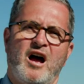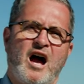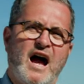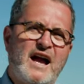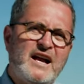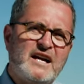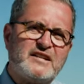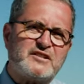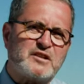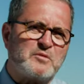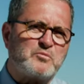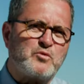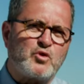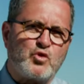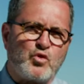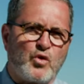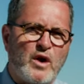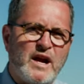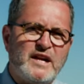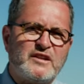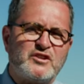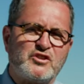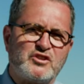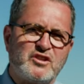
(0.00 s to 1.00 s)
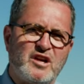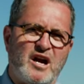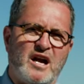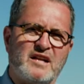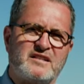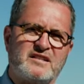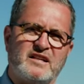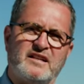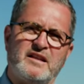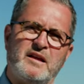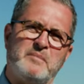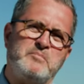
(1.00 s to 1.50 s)
I got some great
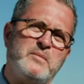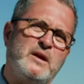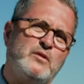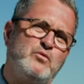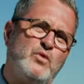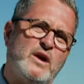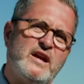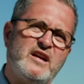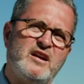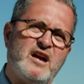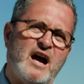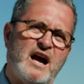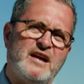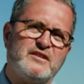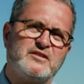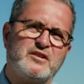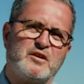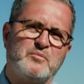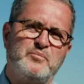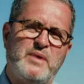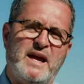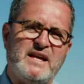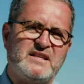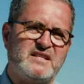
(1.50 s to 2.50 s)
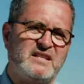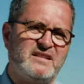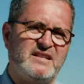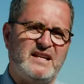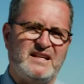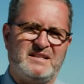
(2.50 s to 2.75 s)
shots at that Midway Geyser Basin.